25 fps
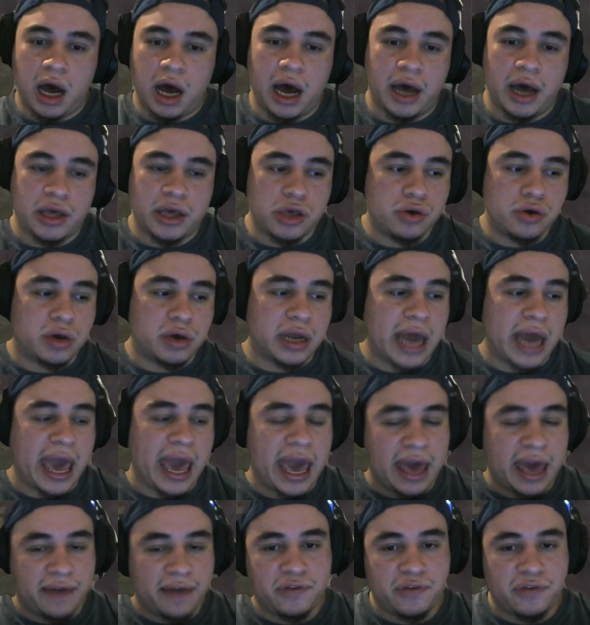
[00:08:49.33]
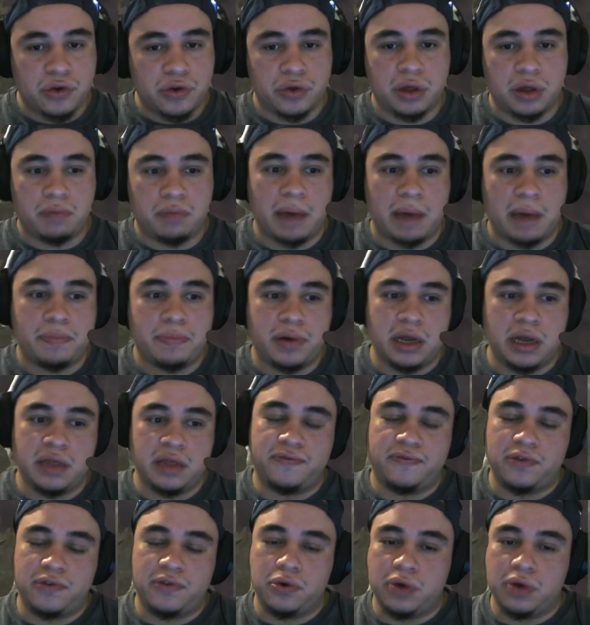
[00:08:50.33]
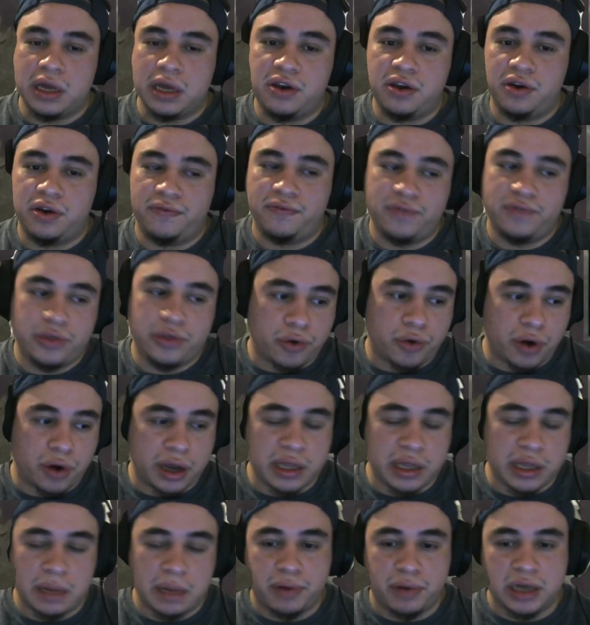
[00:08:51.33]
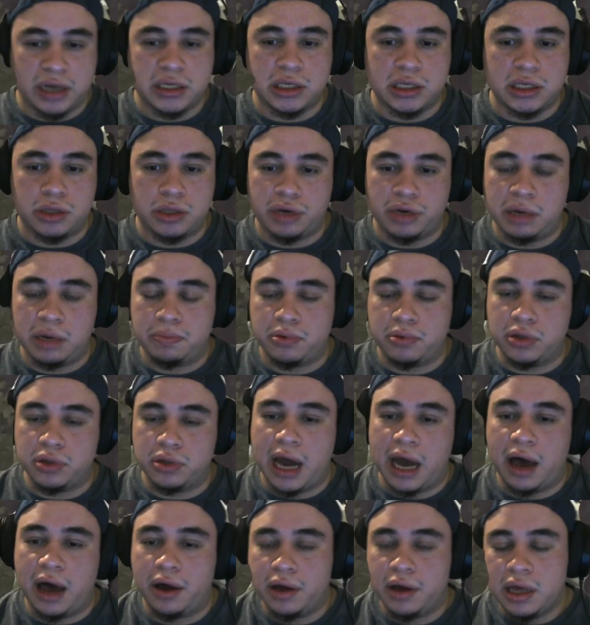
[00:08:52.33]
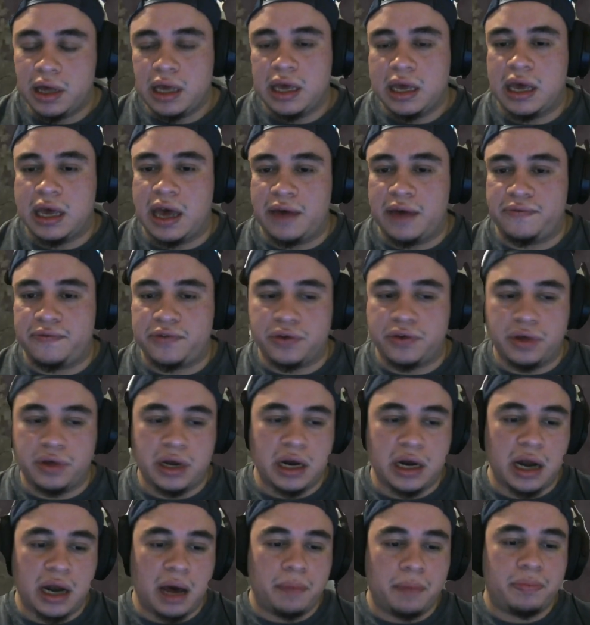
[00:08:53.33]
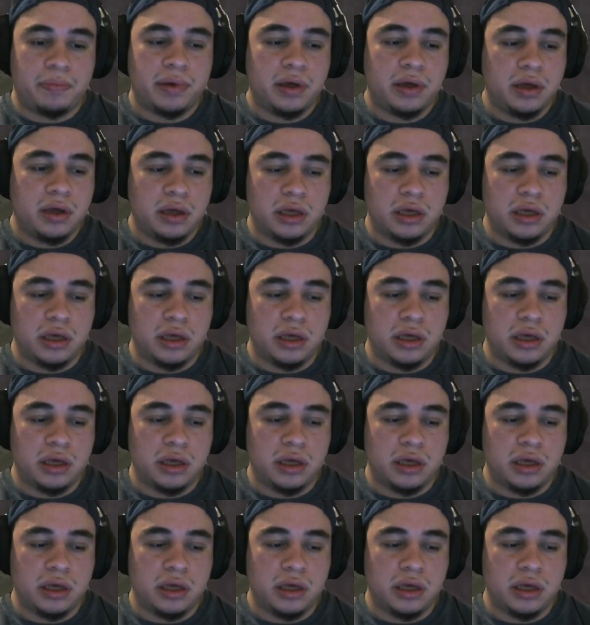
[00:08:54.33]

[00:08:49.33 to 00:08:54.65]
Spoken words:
You can hand fuel them by putting the fuel in your inventory and then pressing 3 to pull it out and fueling it up.